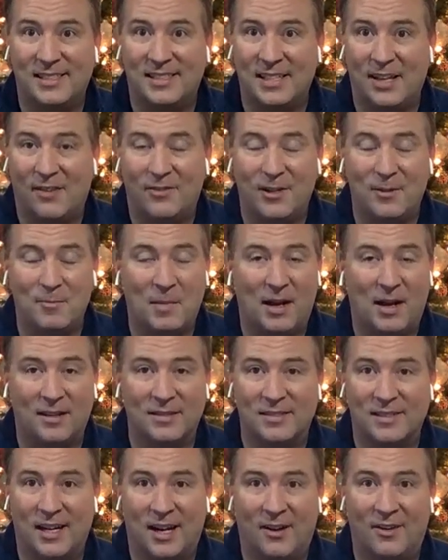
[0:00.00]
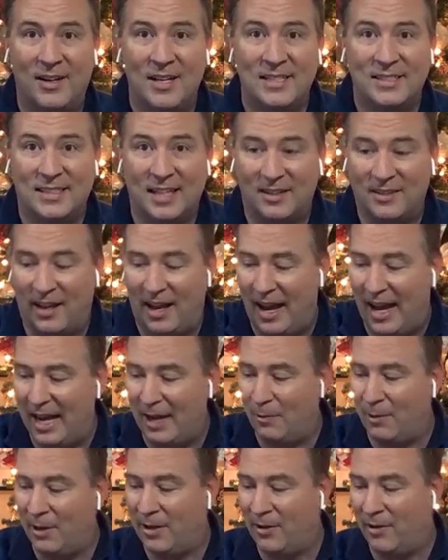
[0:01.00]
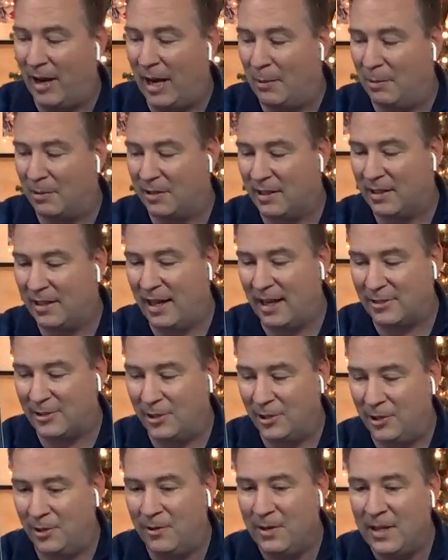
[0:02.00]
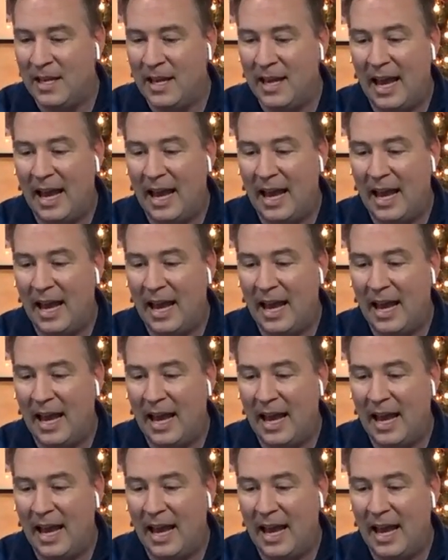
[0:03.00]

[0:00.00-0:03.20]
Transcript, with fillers: 70 miles an hour down the highway you're able to connect to.